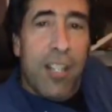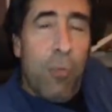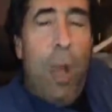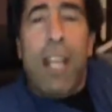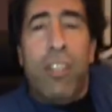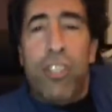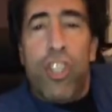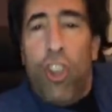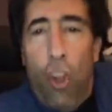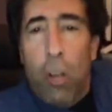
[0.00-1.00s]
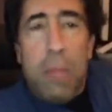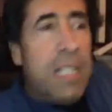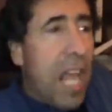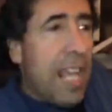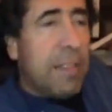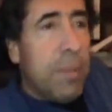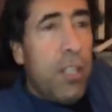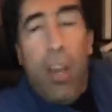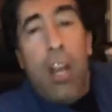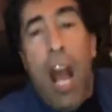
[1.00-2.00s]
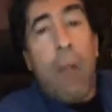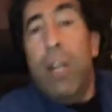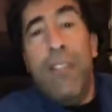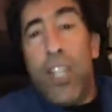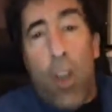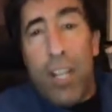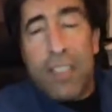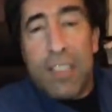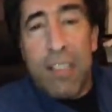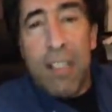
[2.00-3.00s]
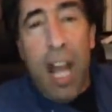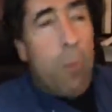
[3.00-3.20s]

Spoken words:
Why couldn't she call me, text me? Or I wouldn't even noticed.